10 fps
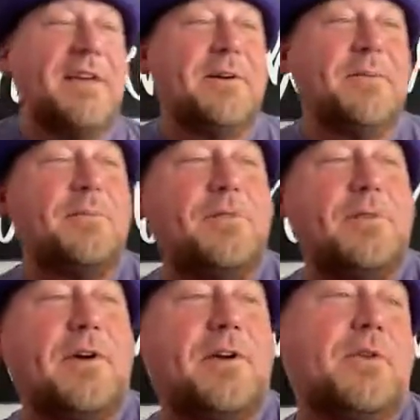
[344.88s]
um,
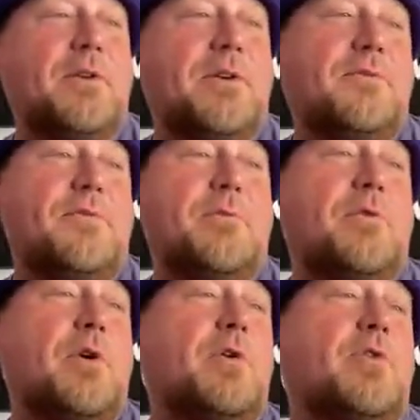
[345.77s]
from the from
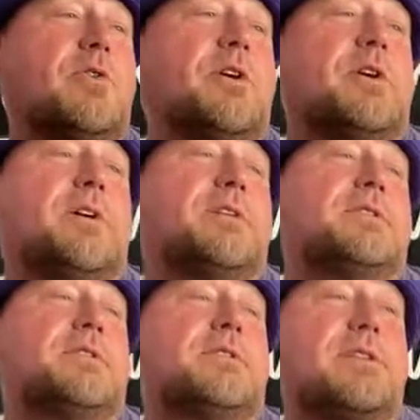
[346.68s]
Rogue, uh,
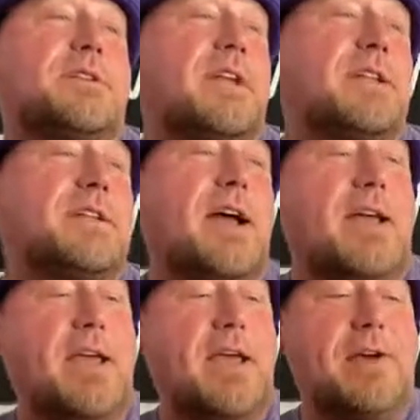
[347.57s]
the Dead Guy
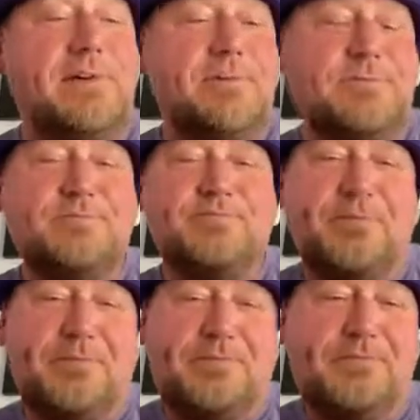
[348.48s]
Ale.
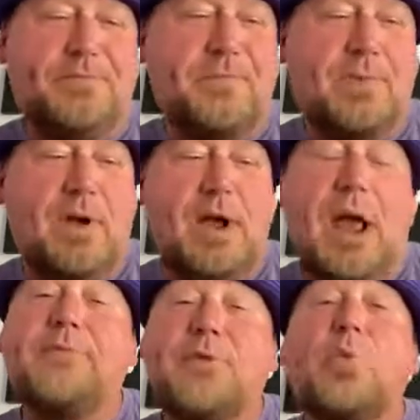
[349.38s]
Yeah. Uh,
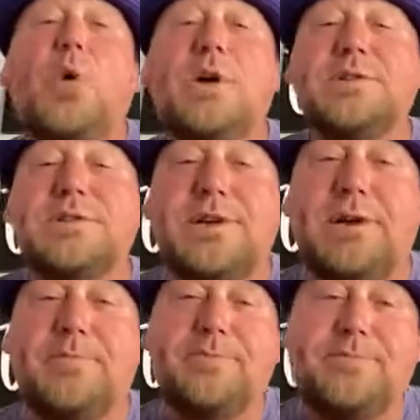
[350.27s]
after one
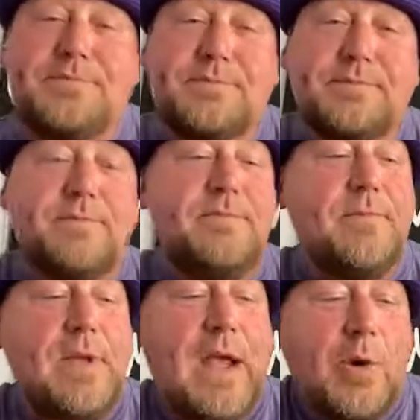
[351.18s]
sip,
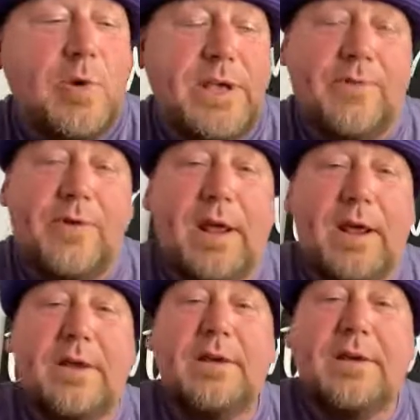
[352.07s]
I will give it
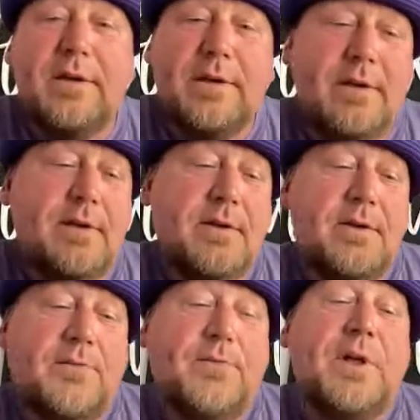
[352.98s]
a
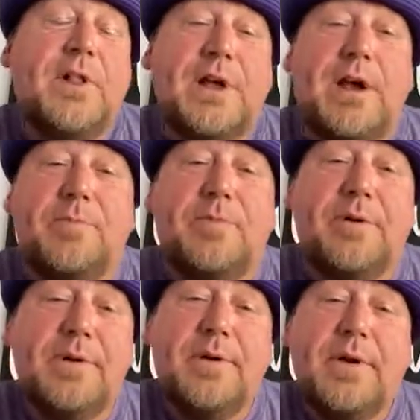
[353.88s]
filling up
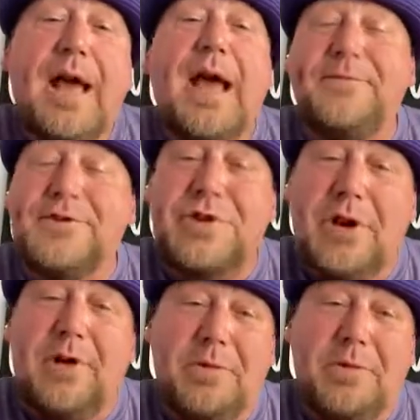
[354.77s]
half chub.